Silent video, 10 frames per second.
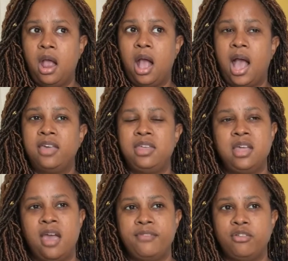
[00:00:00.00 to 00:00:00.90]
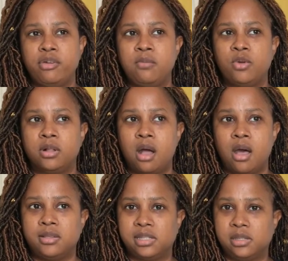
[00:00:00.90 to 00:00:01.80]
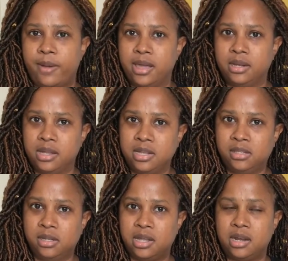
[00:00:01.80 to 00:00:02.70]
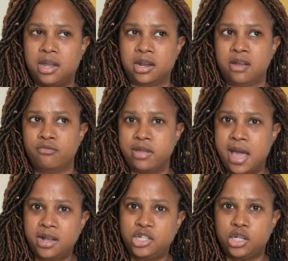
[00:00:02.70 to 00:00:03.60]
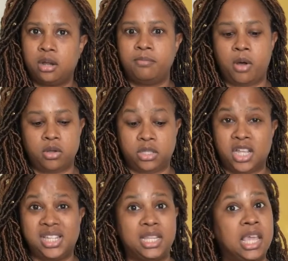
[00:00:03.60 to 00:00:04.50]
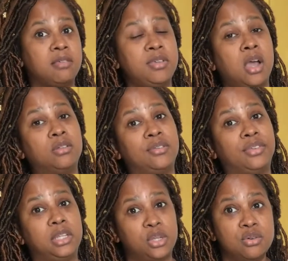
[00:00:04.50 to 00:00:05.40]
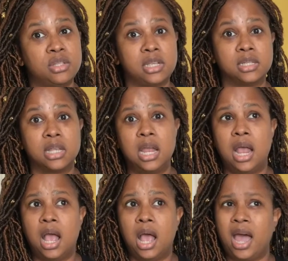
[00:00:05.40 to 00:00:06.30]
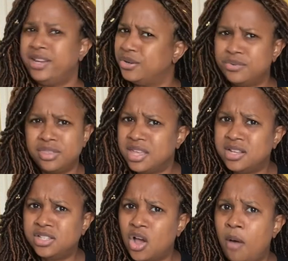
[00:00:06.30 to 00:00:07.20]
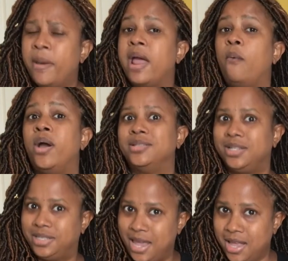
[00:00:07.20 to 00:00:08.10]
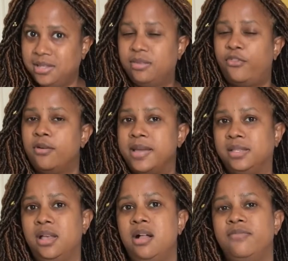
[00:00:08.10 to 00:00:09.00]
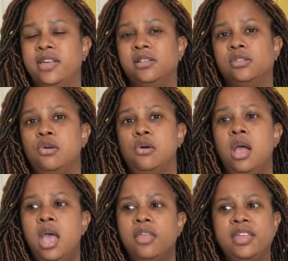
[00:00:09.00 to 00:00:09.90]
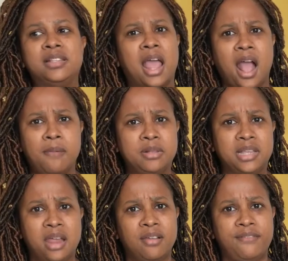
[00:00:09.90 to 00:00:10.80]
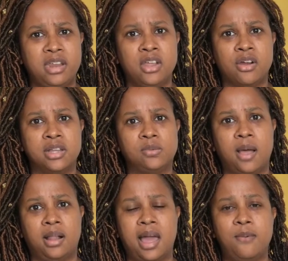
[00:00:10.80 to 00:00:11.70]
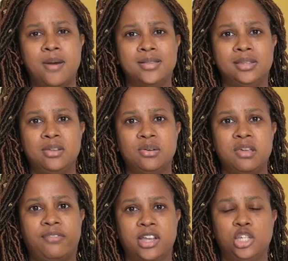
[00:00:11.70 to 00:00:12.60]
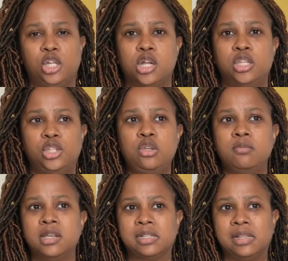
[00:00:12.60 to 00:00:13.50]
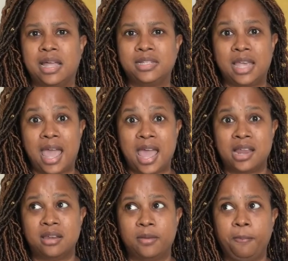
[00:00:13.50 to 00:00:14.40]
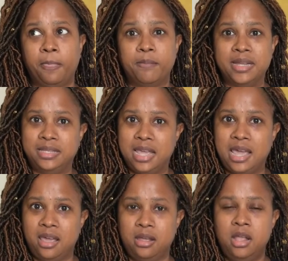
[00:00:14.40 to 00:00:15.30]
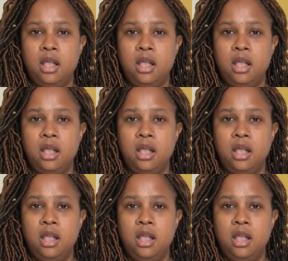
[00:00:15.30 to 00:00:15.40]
I think heavy cream will cause a spike in insulin and a reaction, but does it kick me out of ketosis? I don't think so, but I want to test for myself. And so things like apple cider vinegar as well. I want to know if I should consume, because I like to end my day